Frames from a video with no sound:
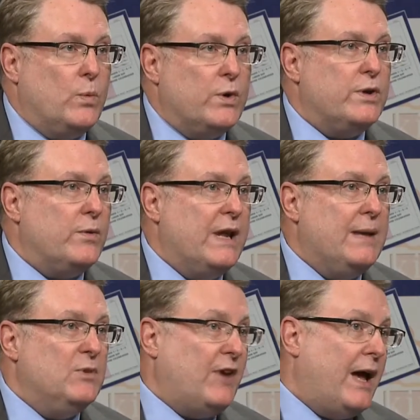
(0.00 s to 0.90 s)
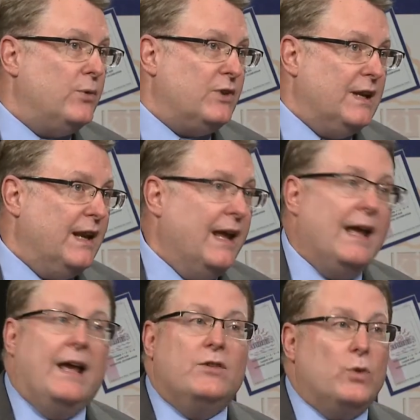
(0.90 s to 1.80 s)
word in our name is housing.
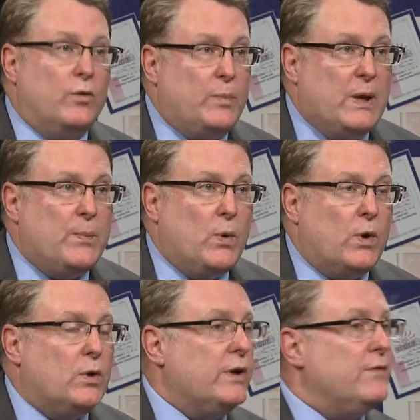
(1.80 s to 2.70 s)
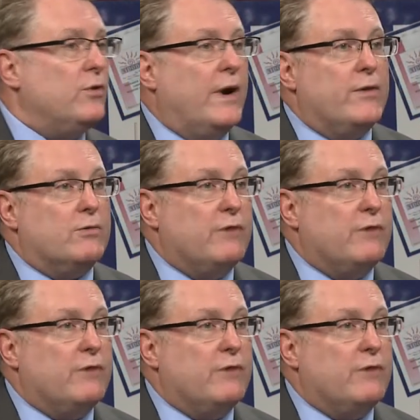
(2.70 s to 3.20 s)
So if people are looking for either